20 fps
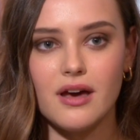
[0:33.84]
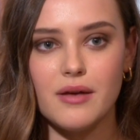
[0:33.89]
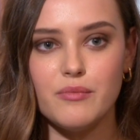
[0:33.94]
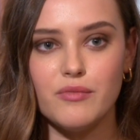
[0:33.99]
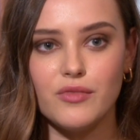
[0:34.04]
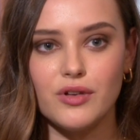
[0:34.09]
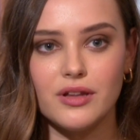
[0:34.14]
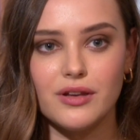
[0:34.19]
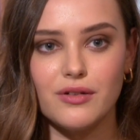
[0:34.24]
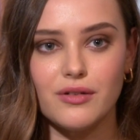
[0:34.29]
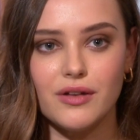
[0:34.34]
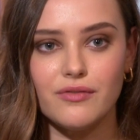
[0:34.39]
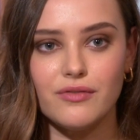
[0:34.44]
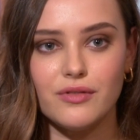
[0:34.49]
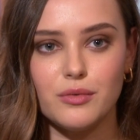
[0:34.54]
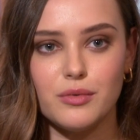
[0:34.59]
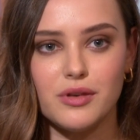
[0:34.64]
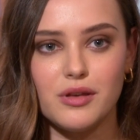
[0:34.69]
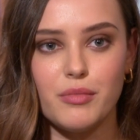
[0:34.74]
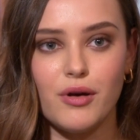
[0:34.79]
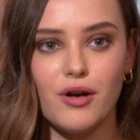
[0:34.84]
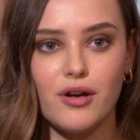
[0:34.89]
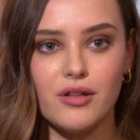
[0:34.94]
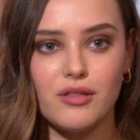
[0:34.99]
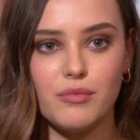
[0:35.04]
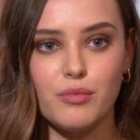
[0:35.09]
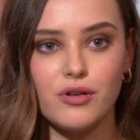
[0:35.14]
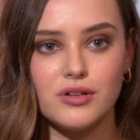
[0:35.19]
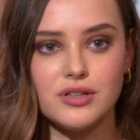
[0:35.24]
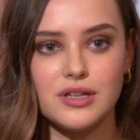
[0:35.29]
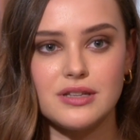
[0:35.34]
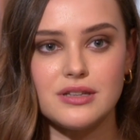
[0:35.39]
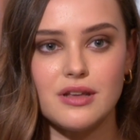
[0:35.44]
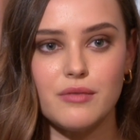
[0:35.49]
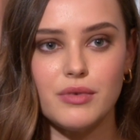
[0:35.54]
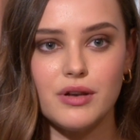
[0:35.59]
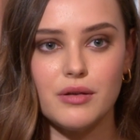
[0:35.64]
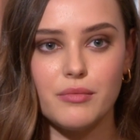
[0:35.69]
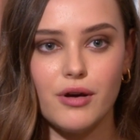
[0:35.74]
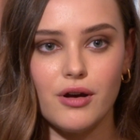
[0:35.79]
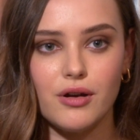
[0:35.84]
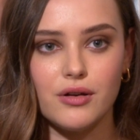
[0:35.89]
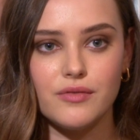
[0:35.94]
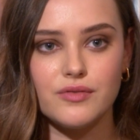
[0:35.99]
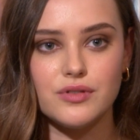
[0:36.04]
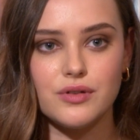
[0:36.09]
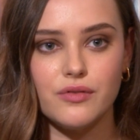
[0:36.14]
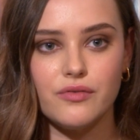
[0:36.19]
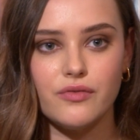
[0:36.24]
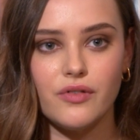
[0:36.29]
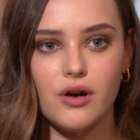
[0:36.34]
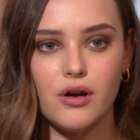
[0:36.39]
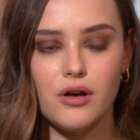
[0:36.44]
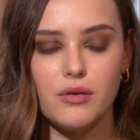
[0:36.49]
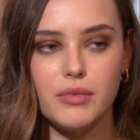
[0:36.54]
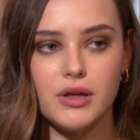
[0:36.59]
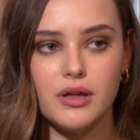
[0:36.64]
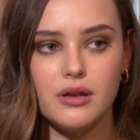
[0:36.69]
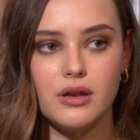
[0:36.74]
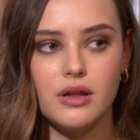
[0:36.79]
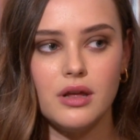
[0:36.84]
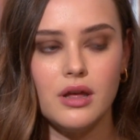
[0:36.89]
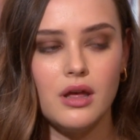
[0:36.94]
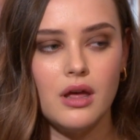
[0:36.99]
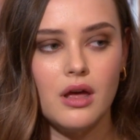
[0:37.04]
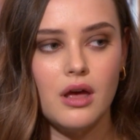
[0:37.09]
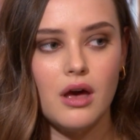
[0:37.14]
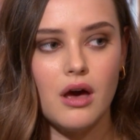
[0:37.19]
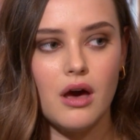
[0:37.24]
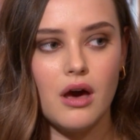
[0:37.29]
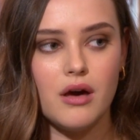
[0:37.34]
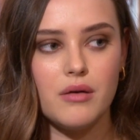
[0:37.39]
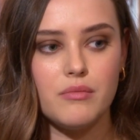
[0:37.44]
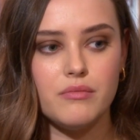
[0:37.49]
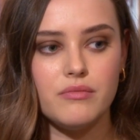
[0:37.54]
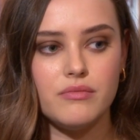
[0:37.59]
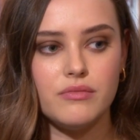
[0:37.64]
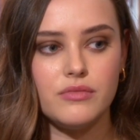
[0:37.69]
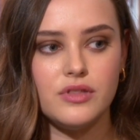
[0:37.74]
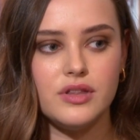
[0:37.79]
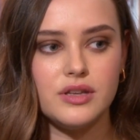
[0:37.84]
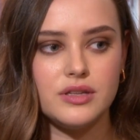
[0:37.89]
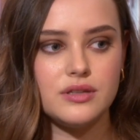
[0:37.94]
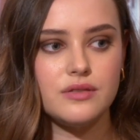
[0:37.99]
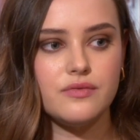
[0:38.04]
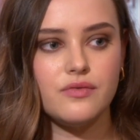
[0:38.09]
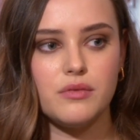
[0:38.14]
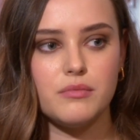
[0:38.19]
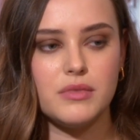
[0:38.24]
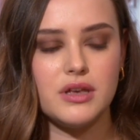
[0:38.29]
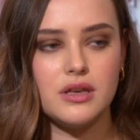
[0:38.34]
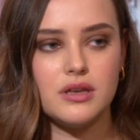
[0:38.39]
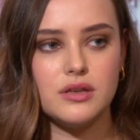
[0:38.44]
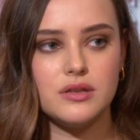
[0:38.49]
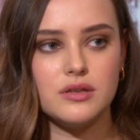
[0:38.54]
I'm really grateful to be a part of the projects I've been a part of so far, but this for me